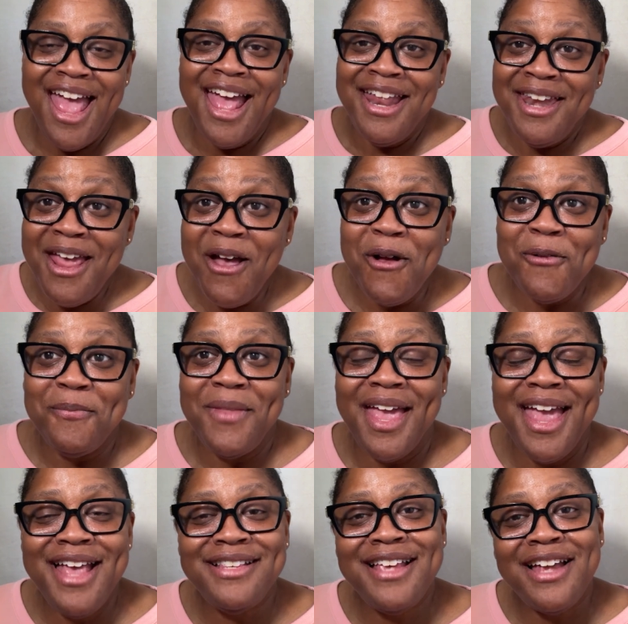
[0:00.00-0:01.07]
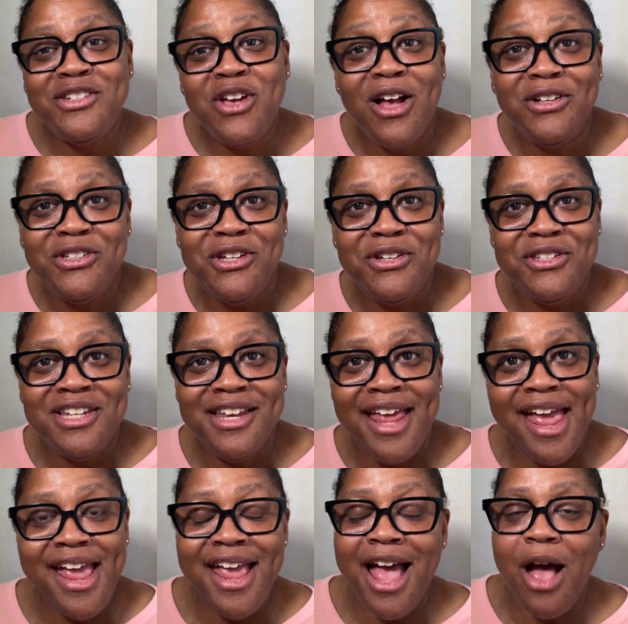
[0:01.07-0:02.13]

Now, as I talk to you today,